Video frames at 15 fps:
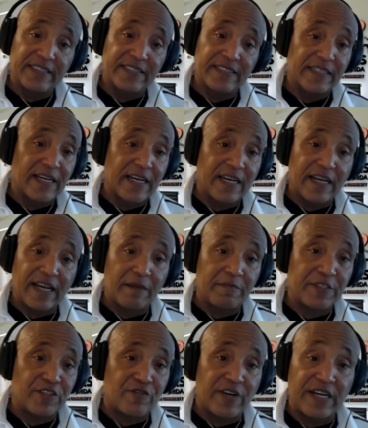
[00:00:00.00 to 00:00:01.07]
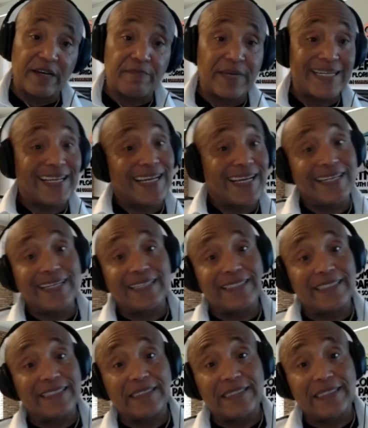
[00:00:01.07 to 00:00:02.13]
I, will be straight up. My dad didn't.
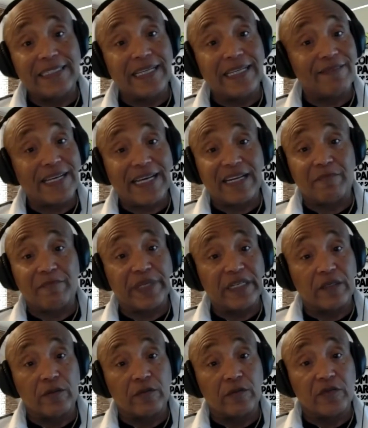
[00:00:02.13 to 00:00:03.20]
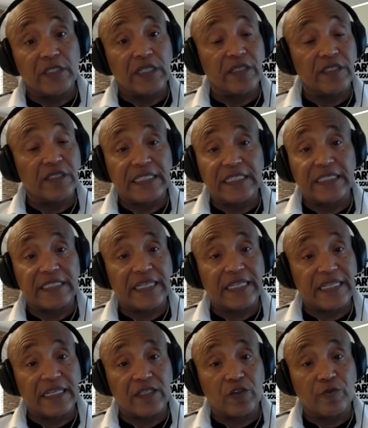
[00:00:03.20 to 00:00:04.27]
He never had a pill. You know, he didn't take
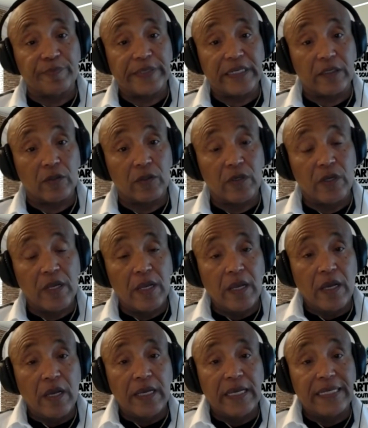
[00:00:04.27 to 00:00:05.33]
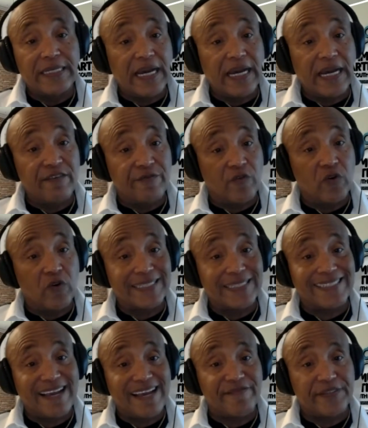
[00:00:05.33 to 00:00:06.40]
that little pill. Mm-hmm. He died at
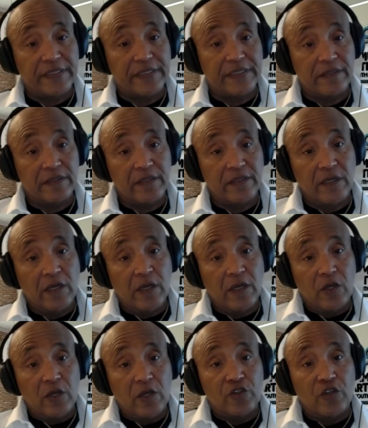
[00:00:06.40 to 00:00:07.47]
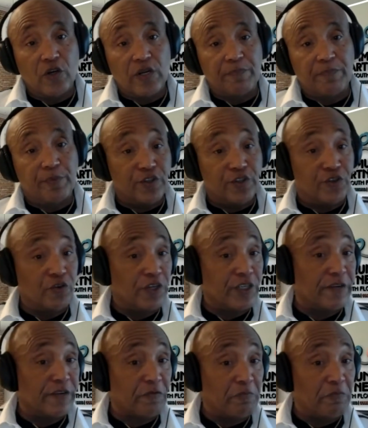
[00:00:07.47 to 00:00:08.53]
47. So that puts you on a
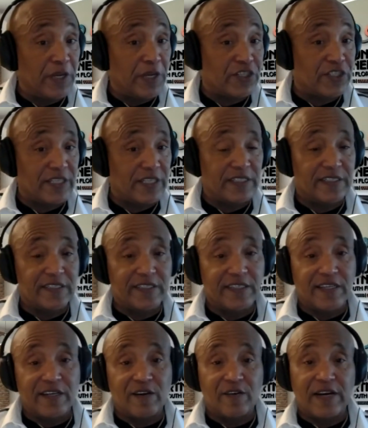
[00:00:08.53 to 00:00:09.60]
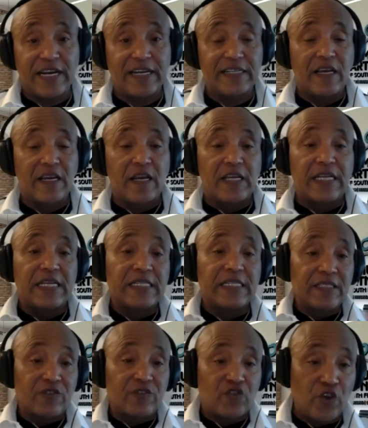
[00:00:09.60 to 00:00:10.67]
different mission. All right.
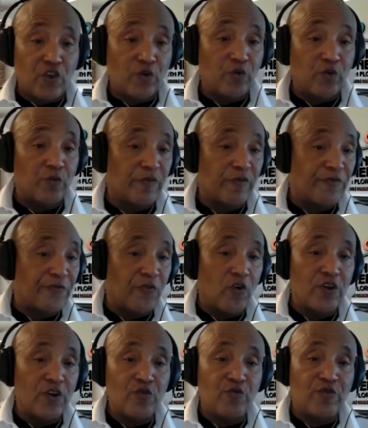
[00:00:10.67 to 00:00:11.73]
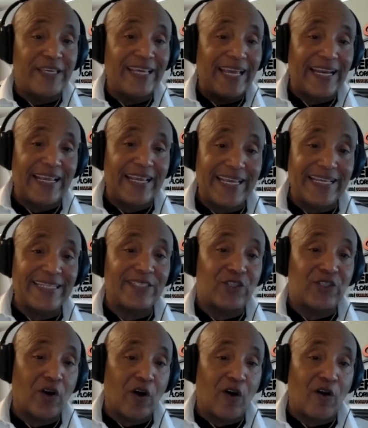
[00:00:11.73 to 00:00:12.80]
Two, before you get
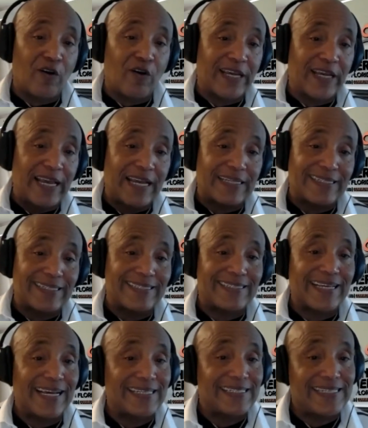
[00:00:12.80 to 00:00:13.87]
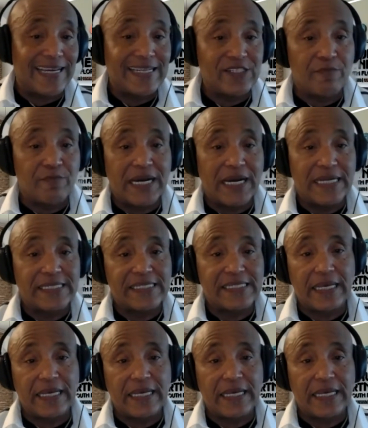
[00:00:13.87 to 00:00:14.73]
into all the exercise, change your mindset